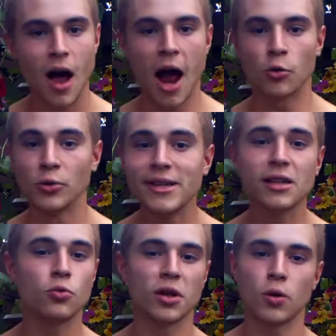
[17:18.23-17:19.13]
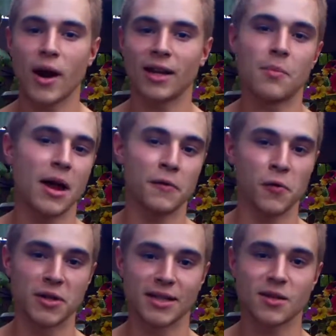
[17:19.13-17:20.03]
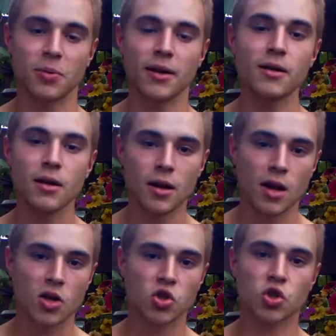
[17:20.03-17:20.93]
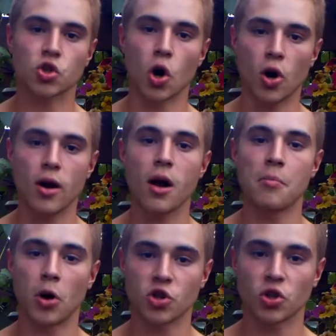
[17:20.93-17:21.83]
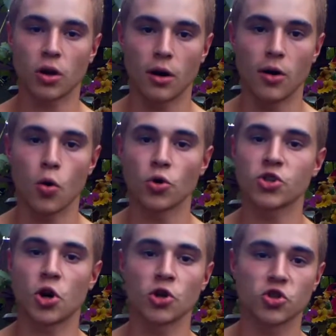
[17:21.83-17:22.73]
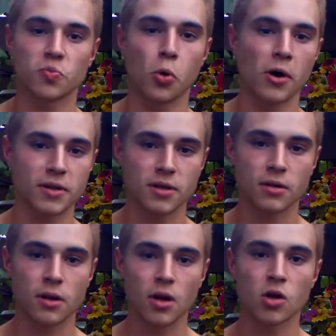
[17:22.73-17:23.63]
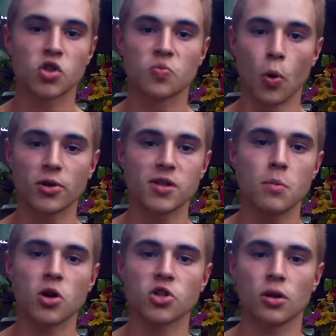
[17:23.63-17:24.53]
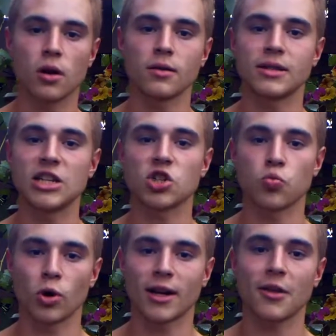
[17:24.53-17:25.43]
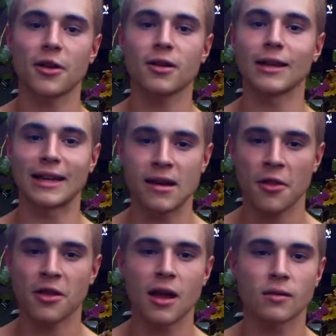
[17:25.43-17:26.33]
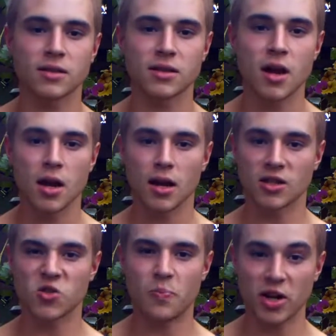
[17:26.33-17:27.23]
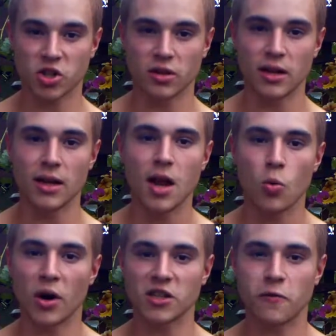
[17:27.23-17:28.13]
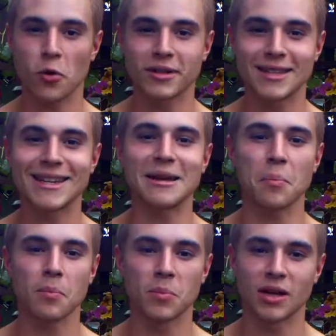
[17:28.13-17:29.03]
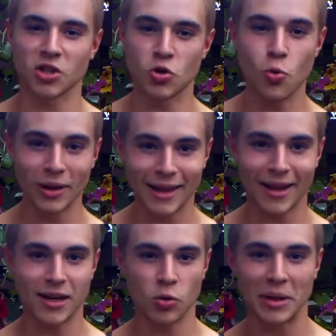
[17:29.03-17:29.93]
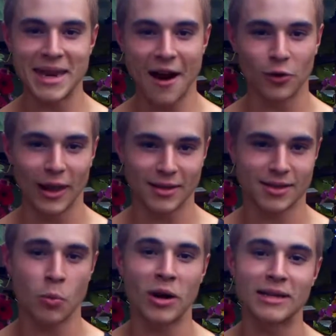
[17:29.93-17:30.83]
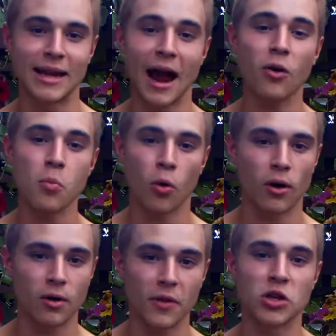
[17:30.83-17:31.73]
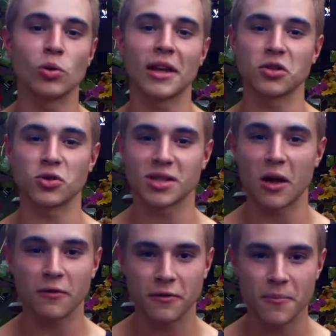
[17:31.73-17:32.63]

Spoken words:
I really, really recommend for discipline, start a martial art or start a sport. Sports and martial art teaches work ethic like nothing else, especially when it's for a team, because you will never let someone down more than you will let yourself.